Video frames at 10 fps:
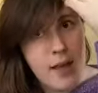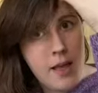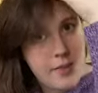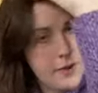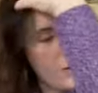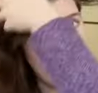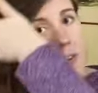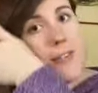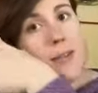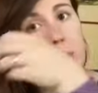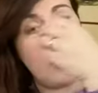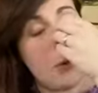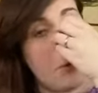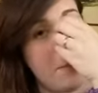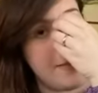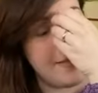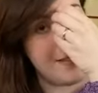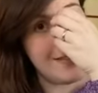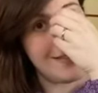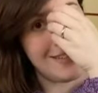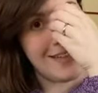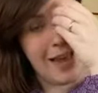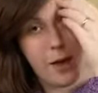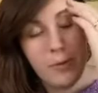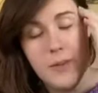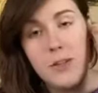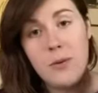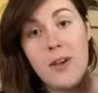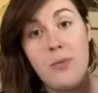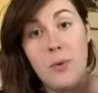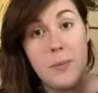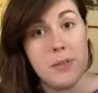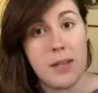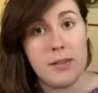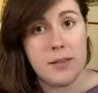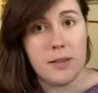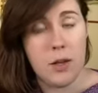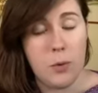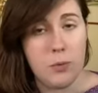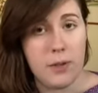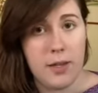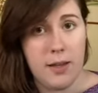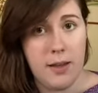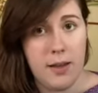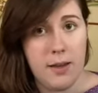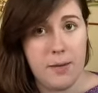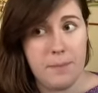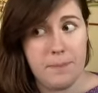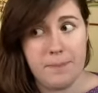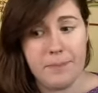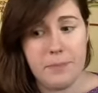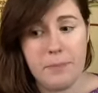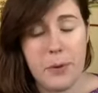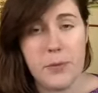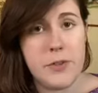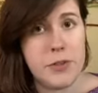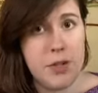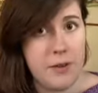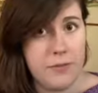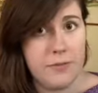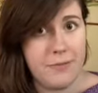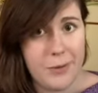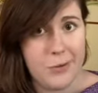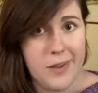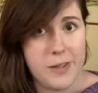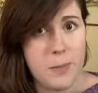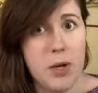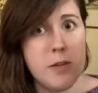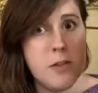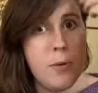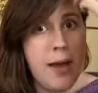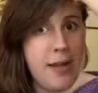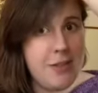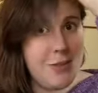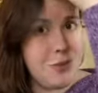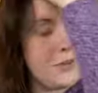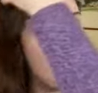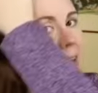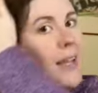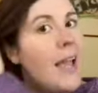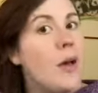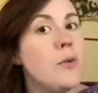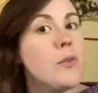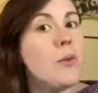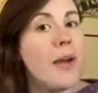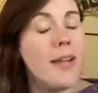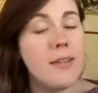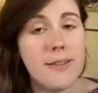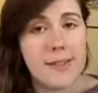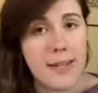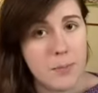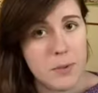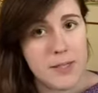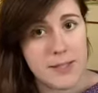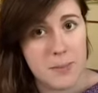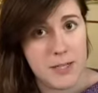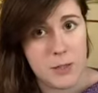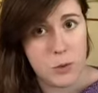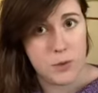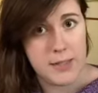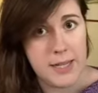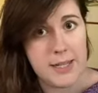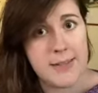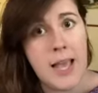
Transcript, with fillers: there are some local businesses in town that don't have websites and they only um, post their stuff through Facebook, so I had to create an account so I could see and participate in those things.